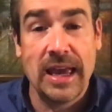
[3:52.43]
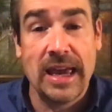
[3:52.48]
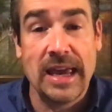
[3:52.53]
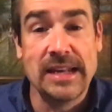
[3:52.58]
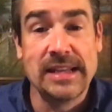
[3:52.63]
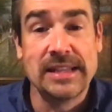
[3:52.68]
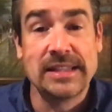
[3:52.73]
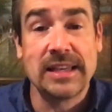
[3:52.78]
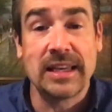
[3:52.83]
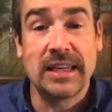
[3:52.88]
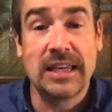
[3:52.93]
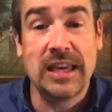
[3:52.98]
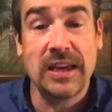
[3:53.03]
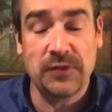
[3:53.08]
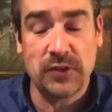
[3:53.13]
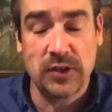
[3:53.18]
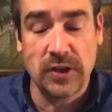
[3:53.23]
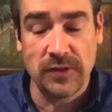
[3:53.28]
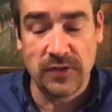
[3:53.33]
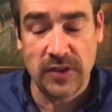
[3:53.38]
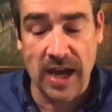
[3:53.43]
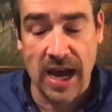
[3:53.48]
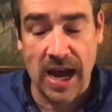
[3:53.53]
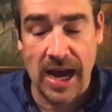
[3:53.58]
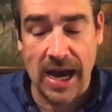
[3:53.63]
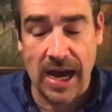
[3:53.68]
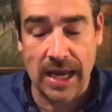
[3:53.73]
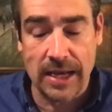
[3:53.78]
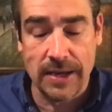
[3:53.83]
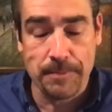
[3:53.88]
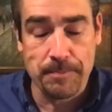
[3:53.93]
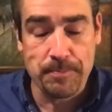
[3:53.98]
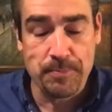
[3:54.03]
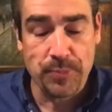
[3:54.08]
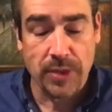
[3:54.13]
it is a gift of God,